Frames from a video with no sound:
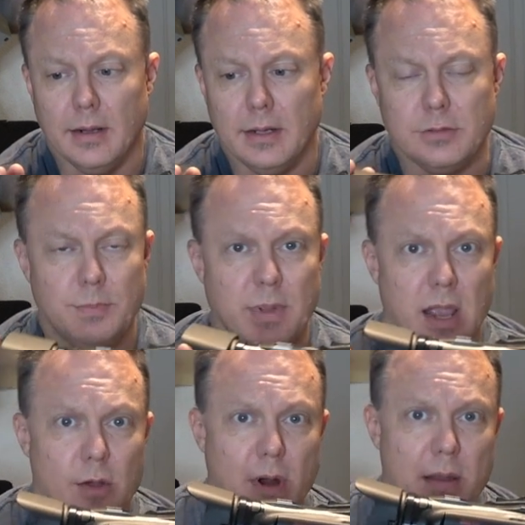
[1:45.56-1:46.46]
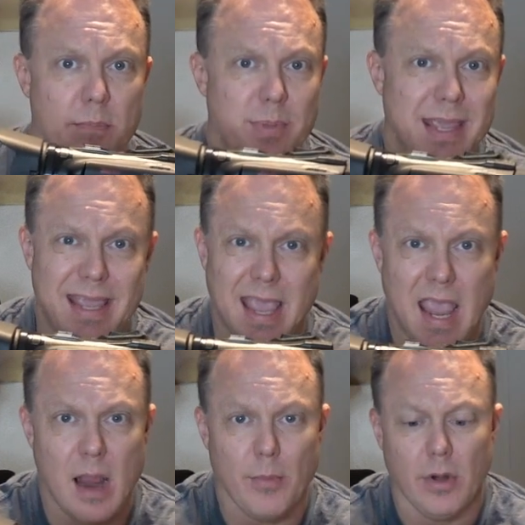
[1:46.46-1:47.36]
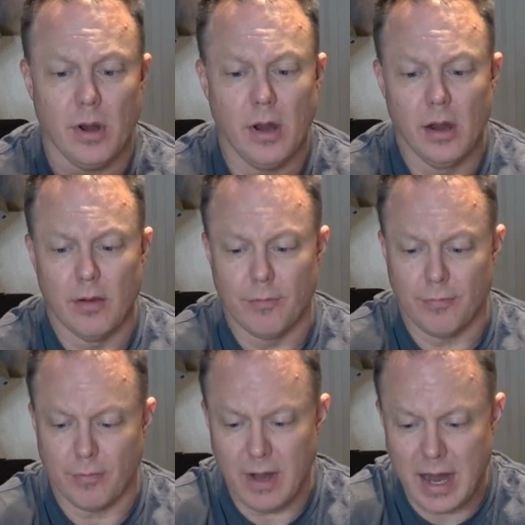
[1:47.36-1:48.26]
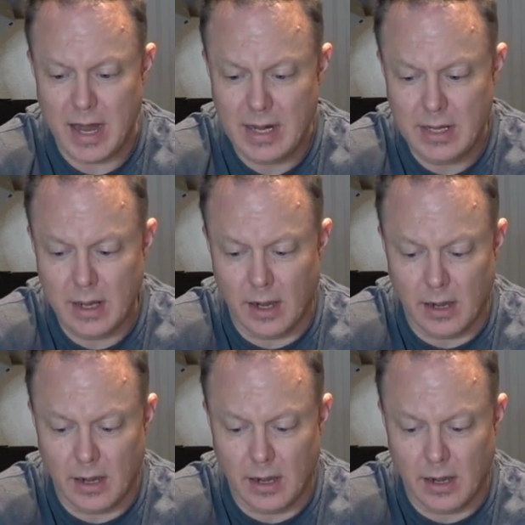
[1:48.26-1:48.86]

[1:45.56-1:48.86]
This would be a great B camera for any